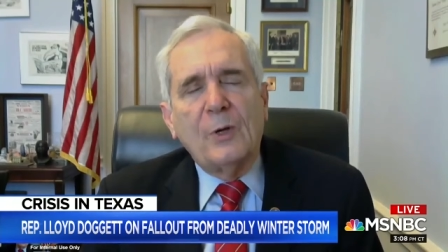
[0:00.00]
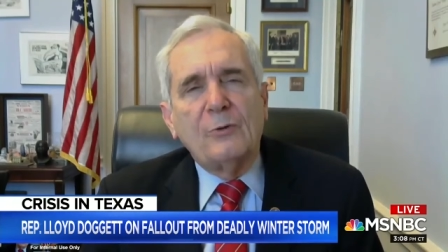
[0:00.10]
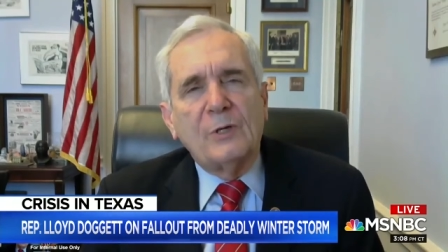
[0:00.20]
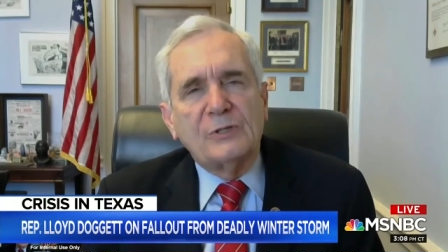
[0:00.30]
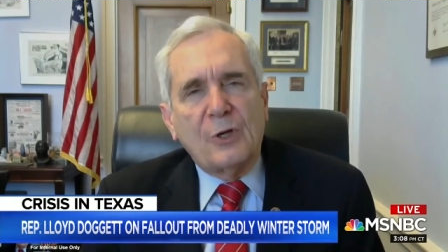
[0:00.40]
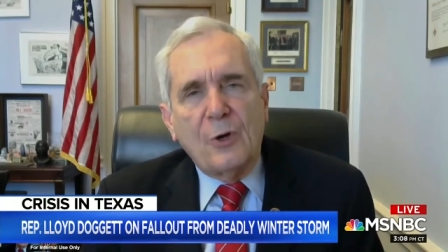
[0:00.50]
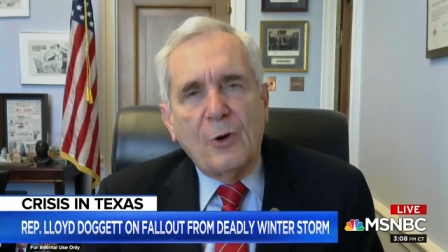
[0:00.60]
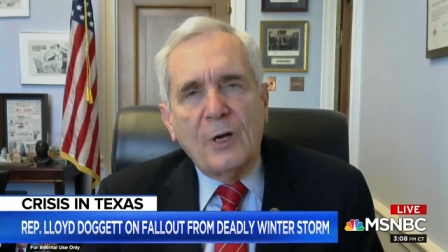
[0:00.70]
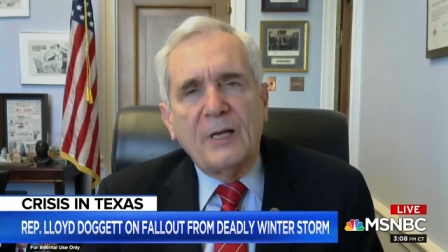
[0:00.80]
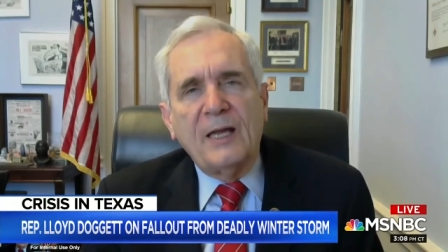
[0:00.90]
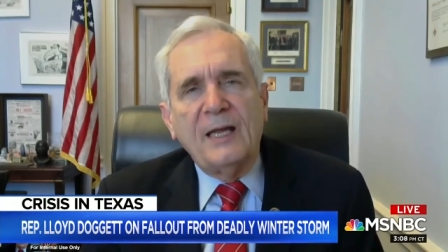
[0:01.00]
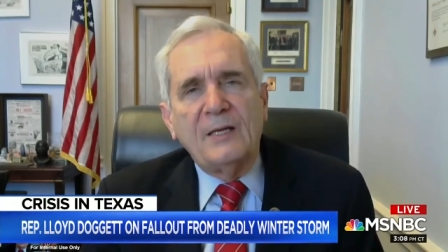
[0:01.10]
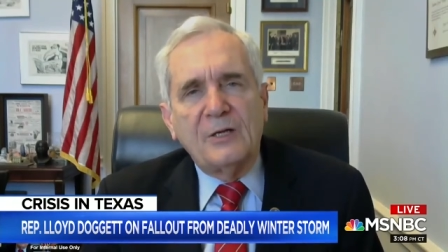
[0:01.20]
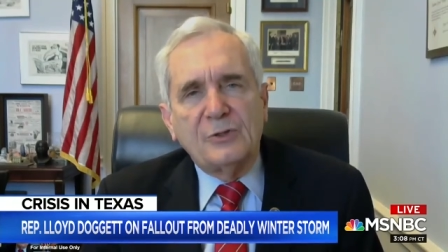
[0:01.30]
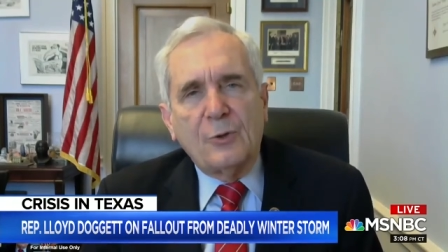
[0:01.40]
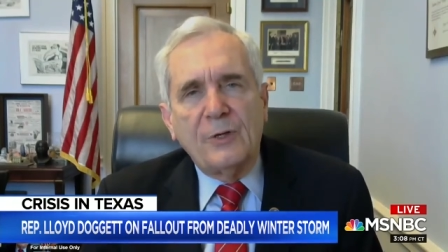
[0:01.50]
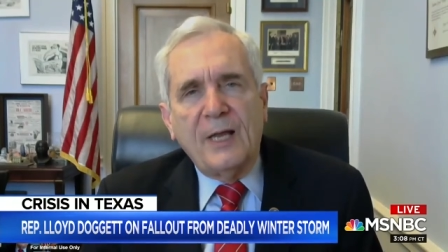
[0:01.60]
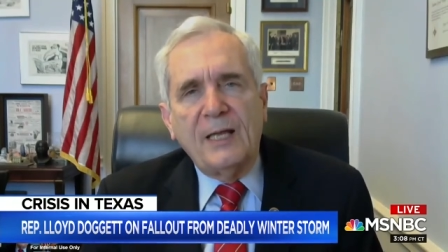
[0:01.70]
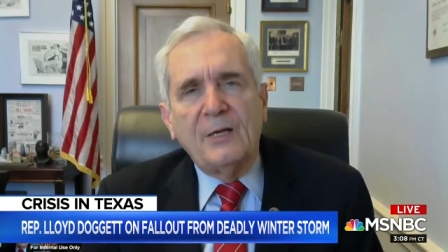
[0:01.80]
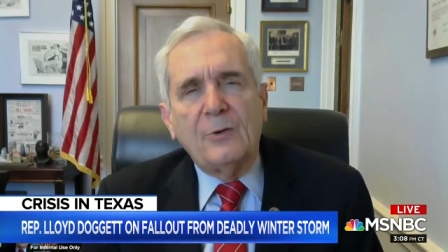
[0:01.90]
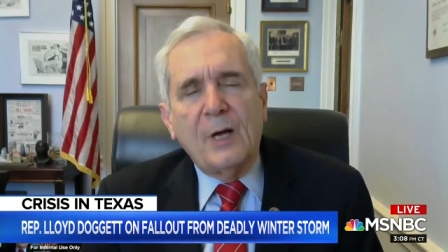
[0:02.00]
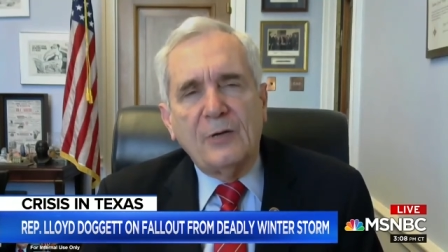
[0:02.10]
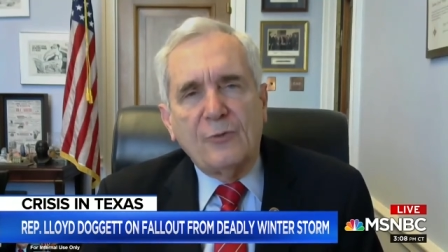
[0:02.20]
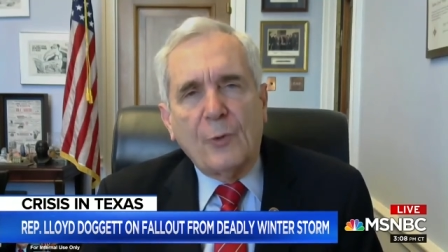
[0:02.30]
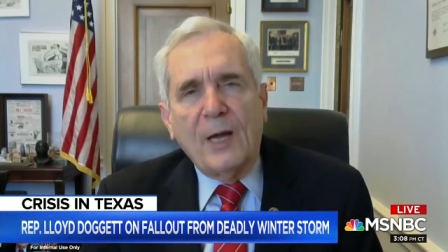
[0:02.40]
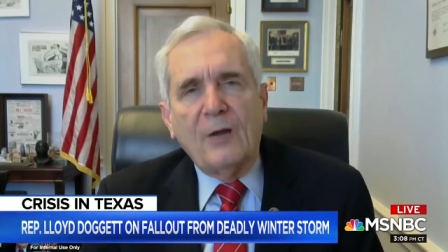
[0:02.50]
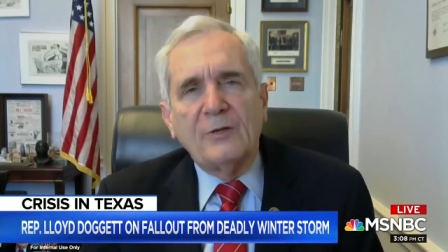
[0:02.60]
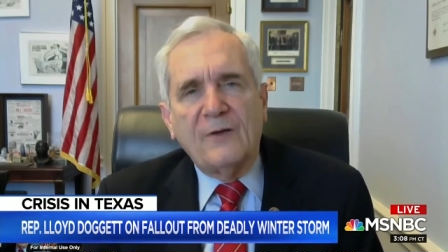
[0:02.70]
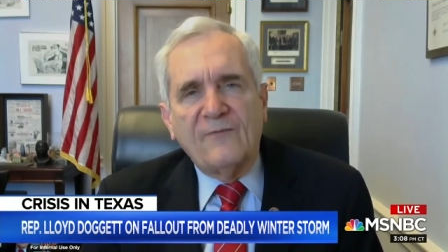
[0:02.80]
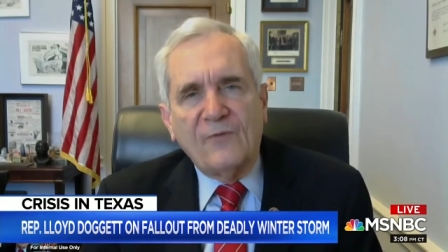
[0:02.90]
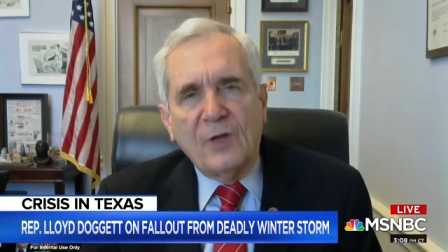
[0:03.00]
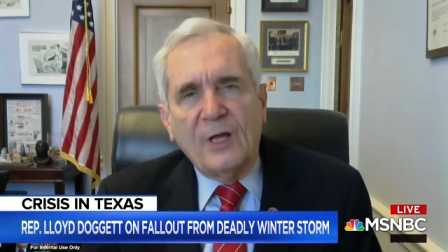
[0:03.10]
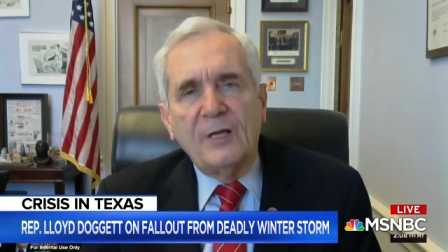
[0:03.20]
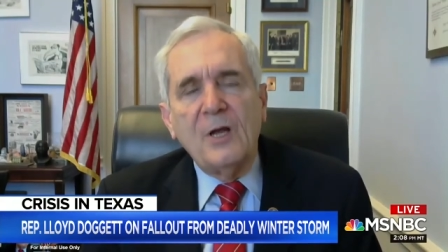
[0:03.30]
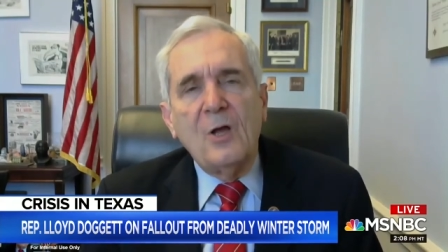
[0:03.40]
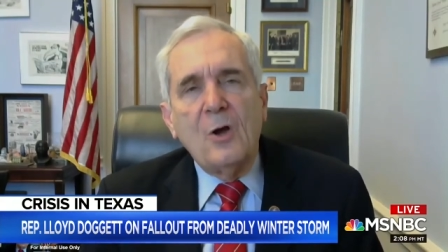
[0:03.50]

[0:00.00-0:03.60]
whether it's a hurricane, a tornado, a drought, a flood,